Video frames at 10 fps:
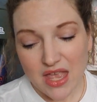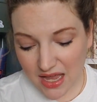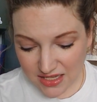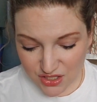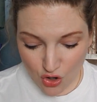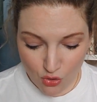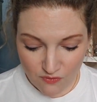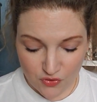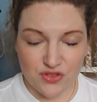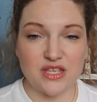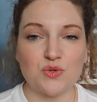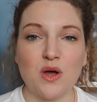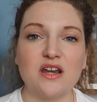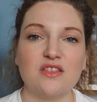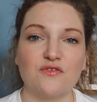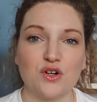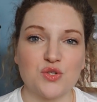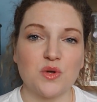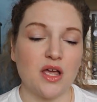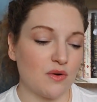And so for this one, the
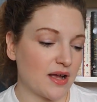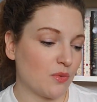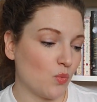first one I